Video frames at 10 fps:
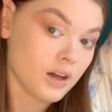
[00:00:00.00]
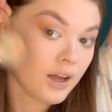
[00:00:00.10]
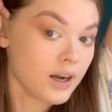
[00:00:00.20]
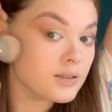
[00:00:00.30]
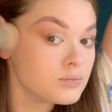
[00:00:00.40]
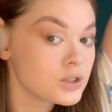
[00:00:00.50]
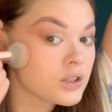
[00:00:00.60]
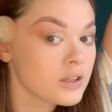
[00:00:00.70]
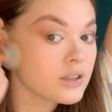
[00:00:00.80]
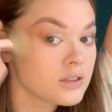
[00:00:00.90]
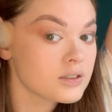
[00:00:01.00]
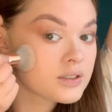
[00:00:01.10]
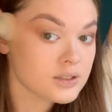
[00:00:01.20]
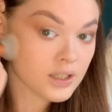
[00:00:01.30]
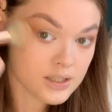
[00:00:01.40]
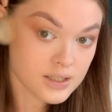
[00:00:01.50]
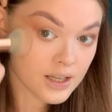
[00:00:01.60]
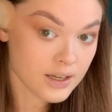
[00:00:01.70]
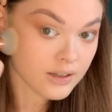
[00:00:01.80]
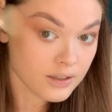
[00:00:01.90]
And I'm just going to dust
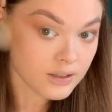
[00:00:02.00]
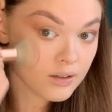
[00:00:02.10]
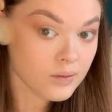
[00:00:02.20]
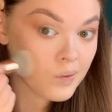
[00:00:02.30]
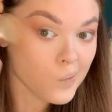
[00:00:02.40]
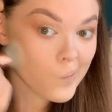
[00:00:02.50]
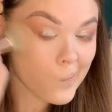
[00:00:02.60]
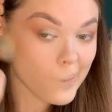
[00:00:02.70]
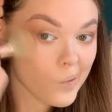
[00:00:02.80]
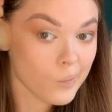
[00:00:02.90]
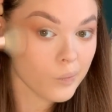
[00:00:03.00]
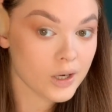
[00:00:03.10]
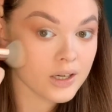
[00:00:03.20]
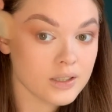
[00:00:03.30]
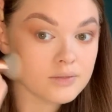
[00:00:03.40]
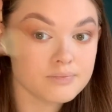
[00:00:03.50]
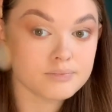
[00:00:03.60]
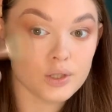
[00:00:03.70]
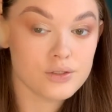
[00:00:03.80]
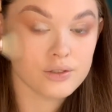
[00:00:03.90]
that where
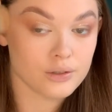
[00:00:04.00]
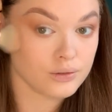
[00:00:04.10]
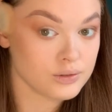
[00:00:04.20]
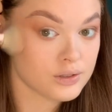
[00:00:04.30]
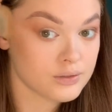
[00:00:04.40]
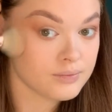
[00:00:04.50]
bronzer goes.